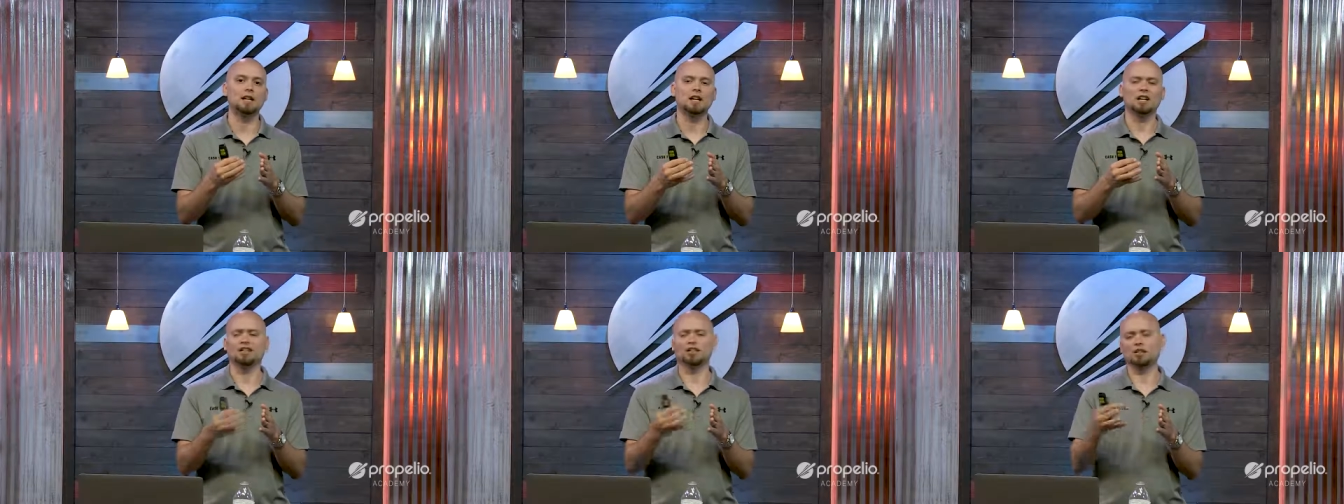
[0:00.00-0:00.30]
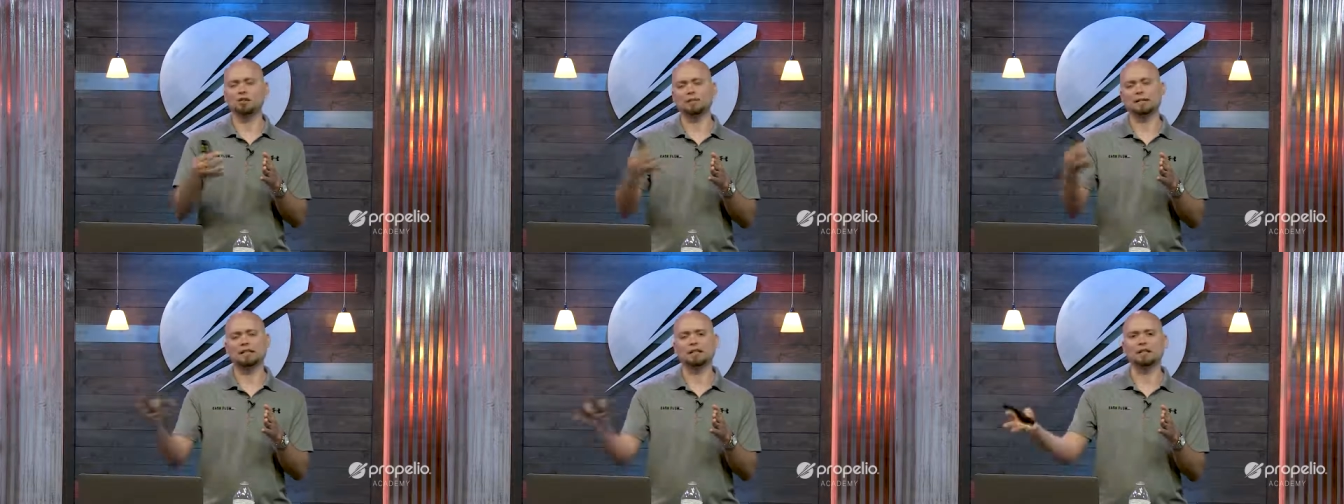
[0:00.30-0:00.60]

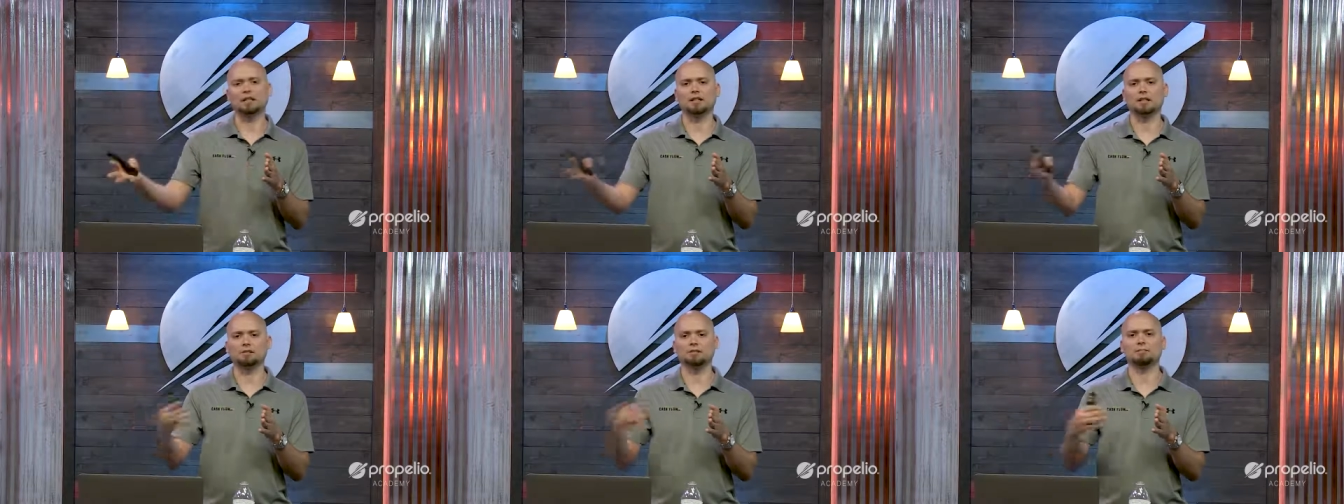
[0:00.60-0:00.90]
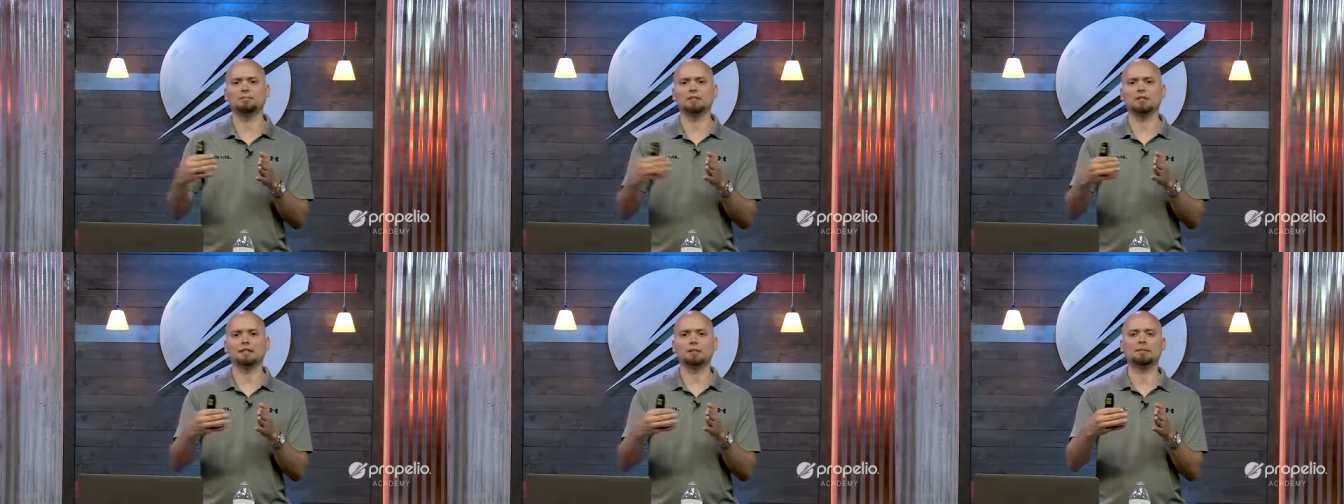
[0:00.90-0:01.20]
assuming that a,
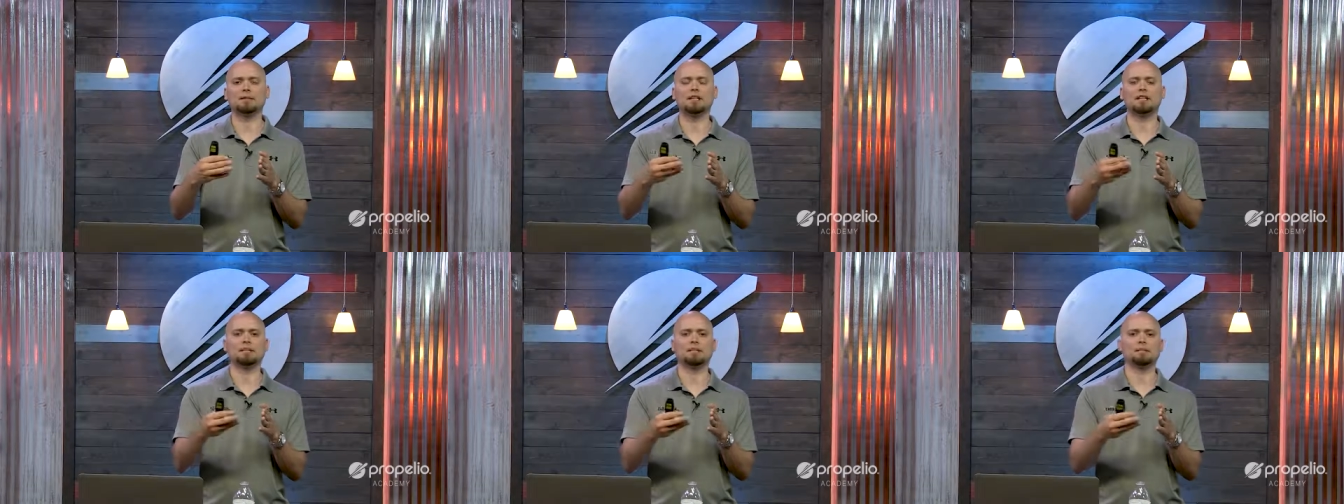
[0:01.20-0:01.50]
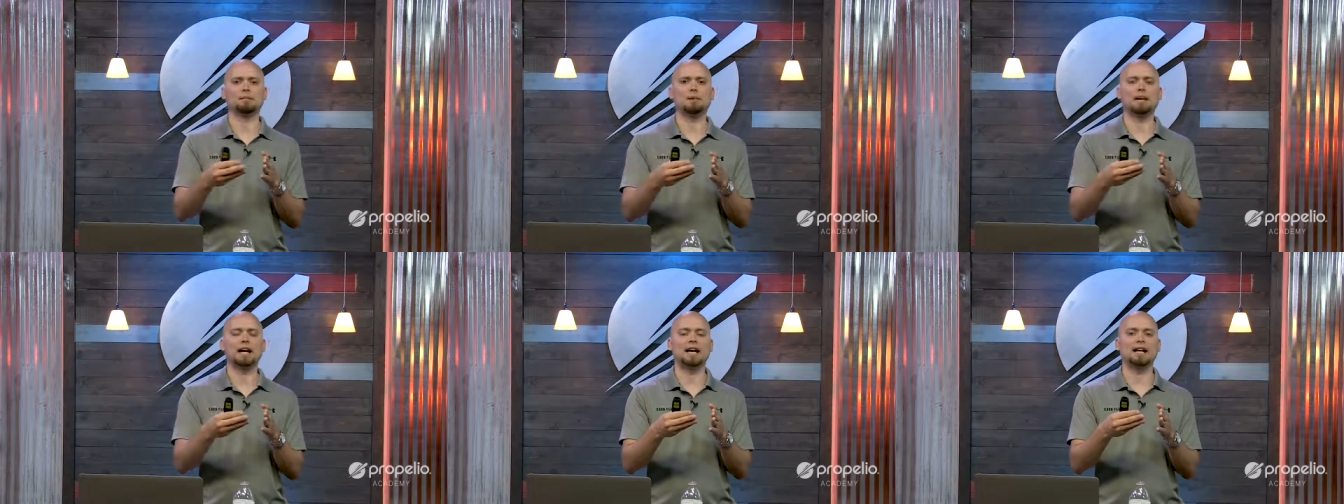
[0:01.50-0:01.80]
uh, somebody
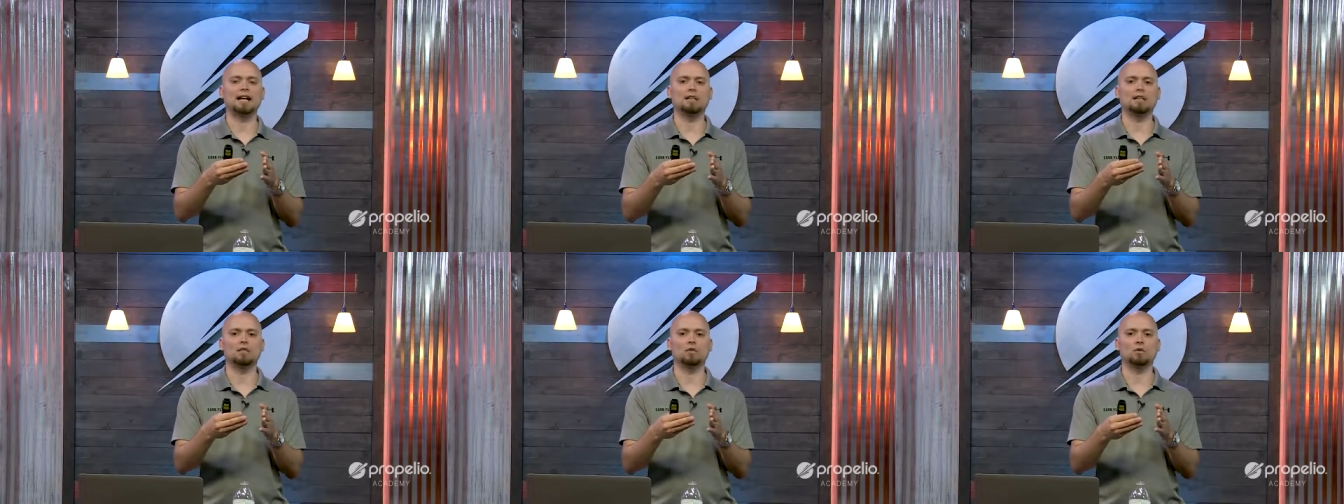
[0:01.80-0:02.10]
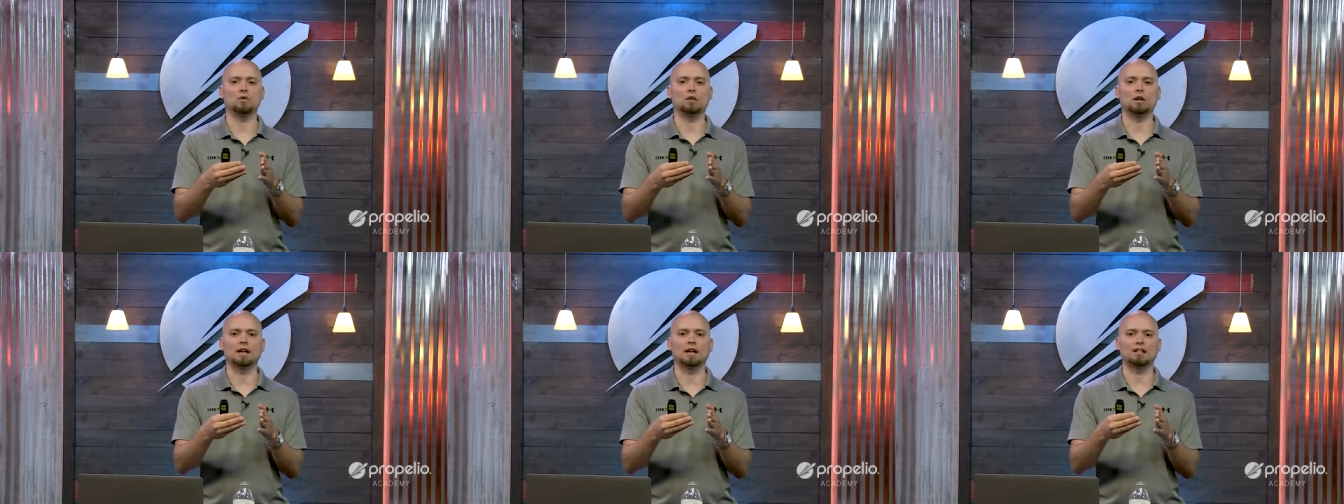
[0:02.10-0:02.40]
doesn't buy it at the
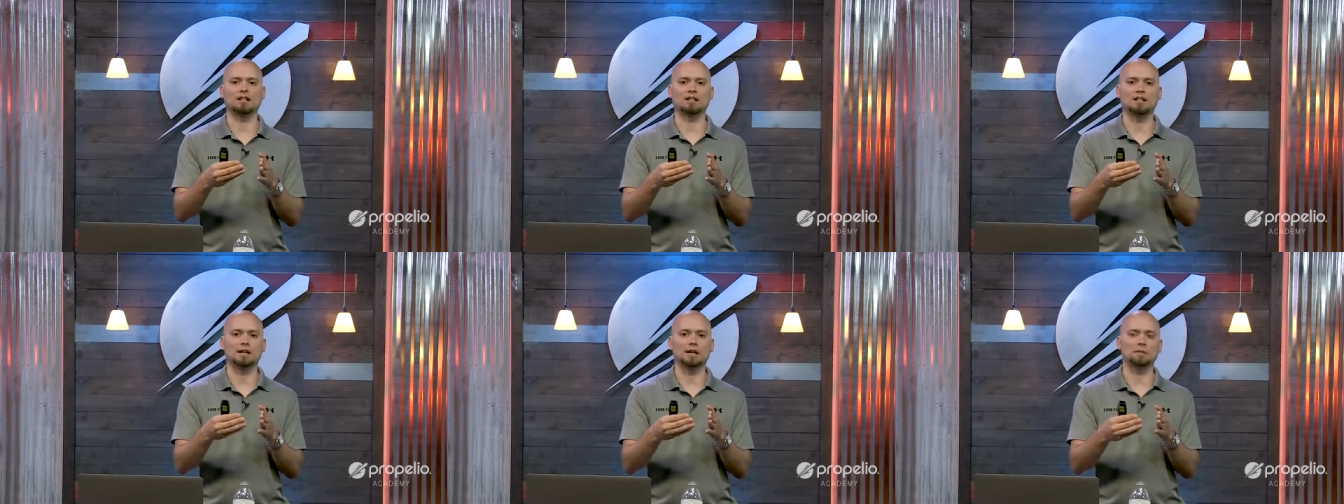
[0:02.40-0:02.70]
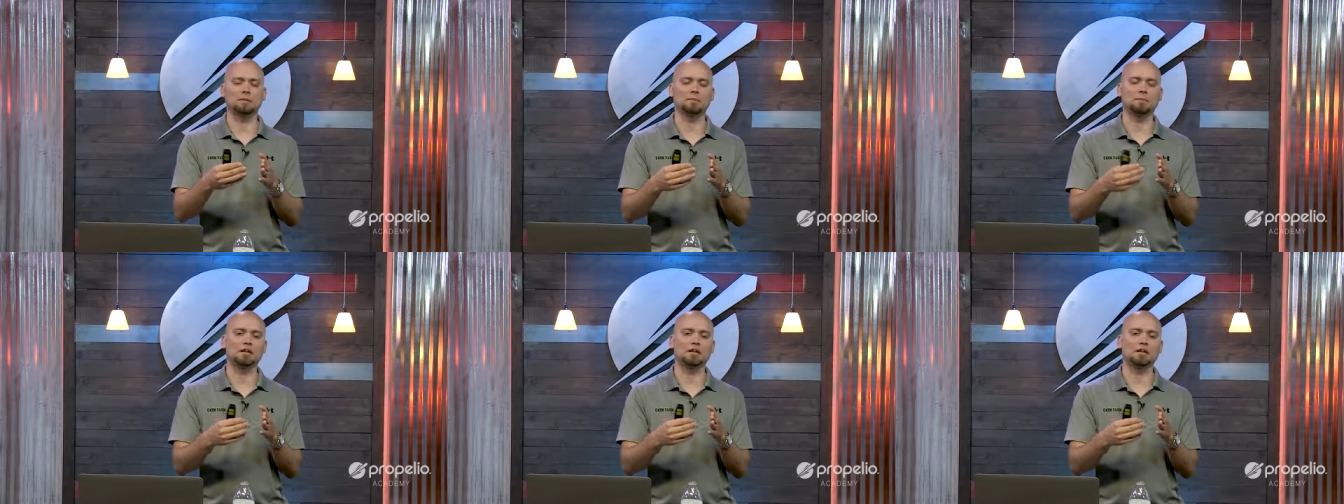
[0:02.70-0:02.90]
courthouse steps,